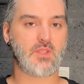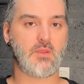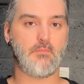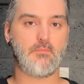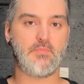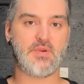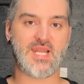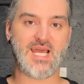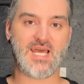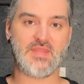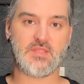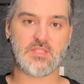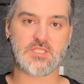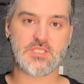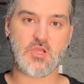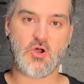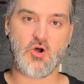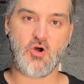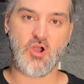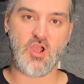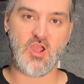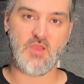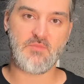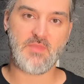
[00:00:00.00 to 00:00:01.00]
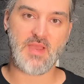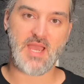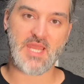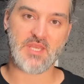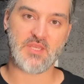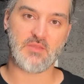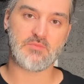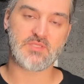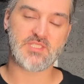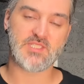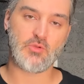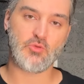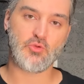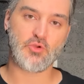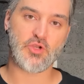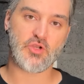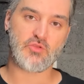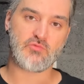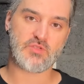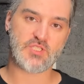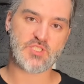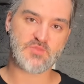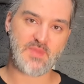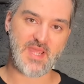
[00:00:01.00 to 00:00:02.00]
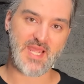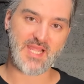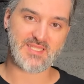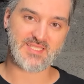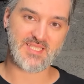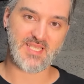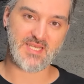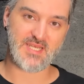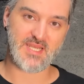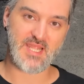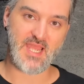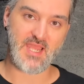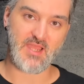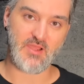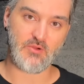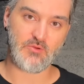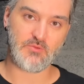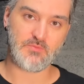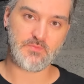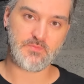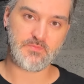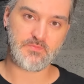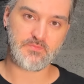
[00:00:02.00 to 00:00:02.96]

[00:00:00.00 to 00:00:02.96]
But at the time, and I'm still going to respect it now,